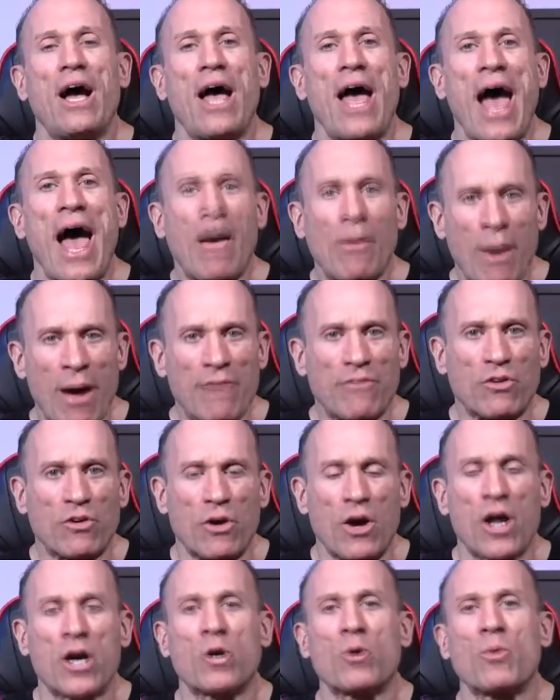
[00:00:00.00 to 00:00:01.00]

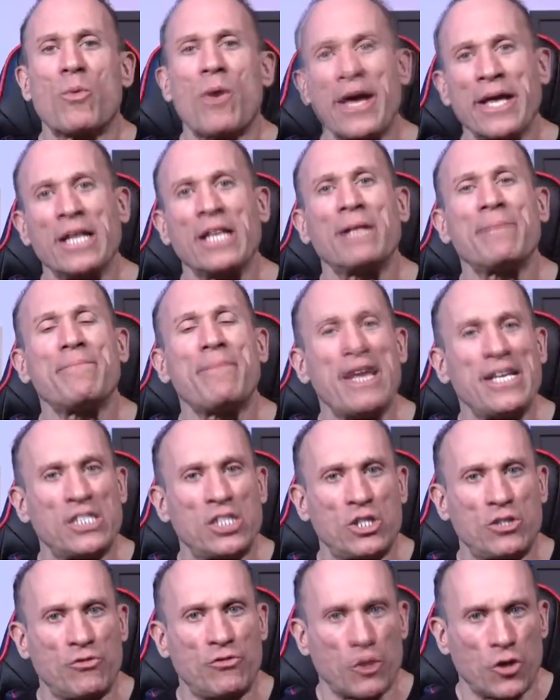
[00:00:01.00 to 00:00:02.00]
However, on a regular
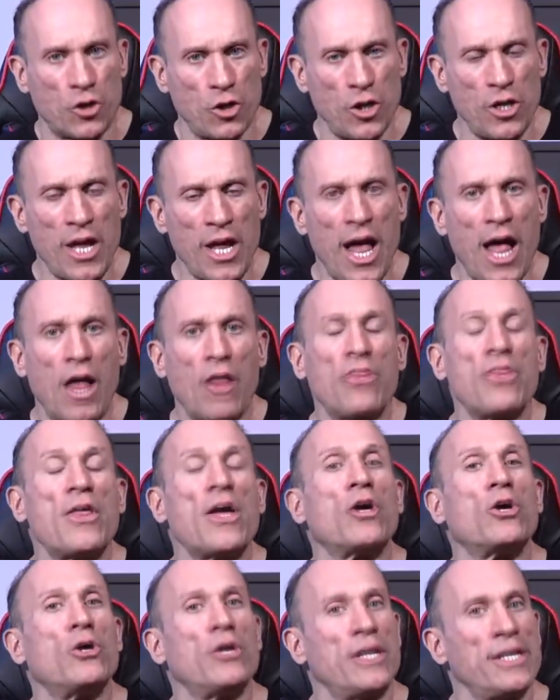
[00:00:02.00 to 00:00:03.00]
basis for good health
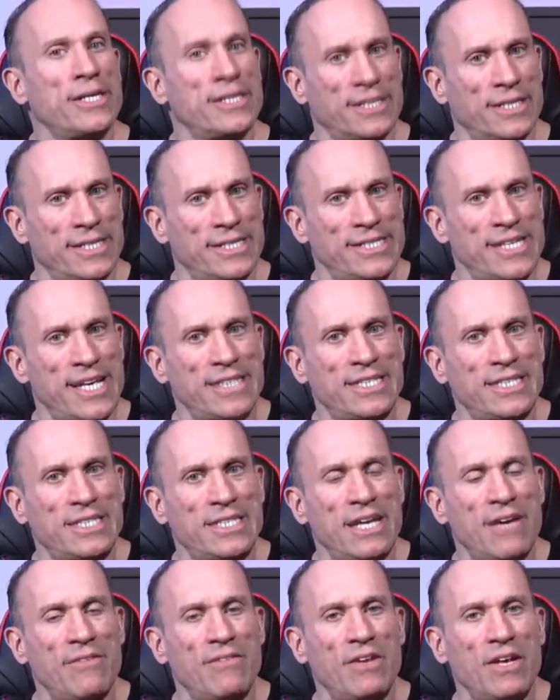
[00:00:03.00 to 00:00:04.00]
and good insulin
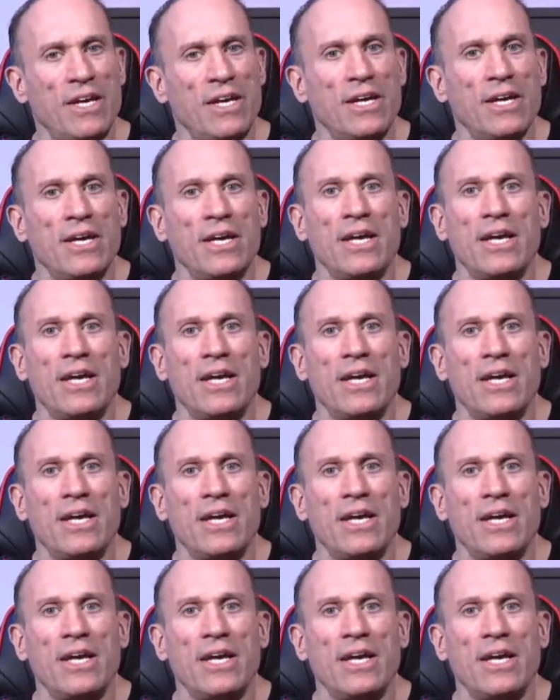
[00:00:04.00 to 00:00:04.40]
sensitivity,